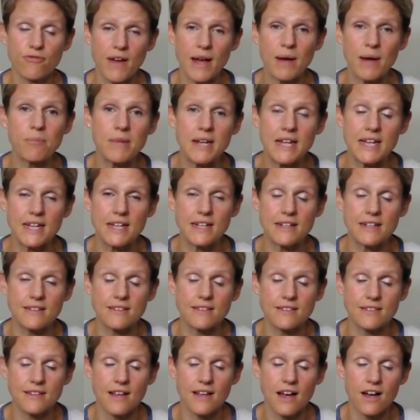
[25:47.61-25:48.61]

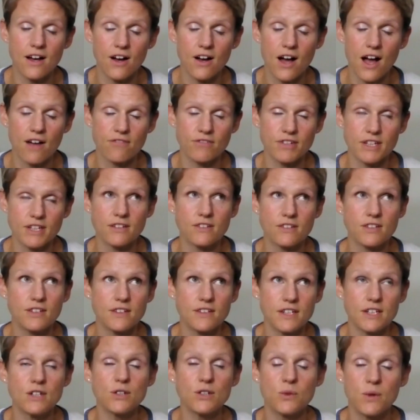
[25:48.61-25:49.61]
families are having to
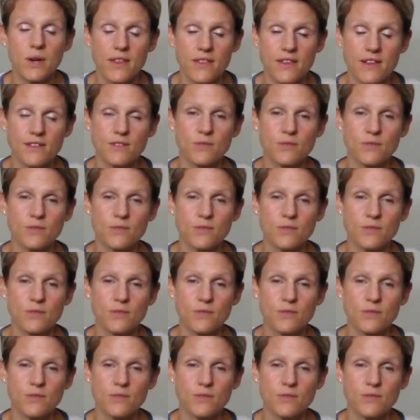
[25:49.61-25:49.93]
deal with,